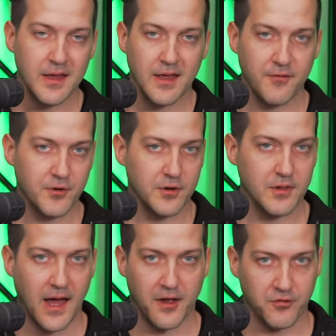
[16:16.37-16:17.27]
If you're a
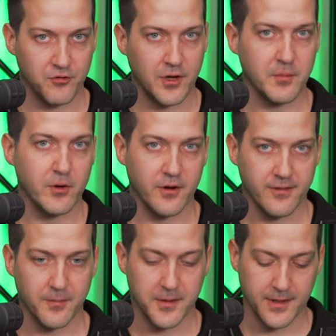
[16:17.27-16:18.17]
live streamer or
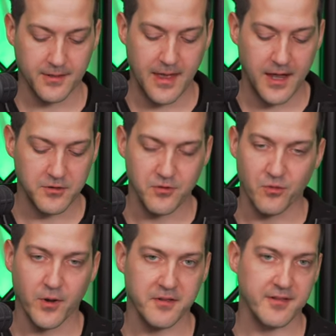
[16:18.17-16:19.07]
something like that, you just want to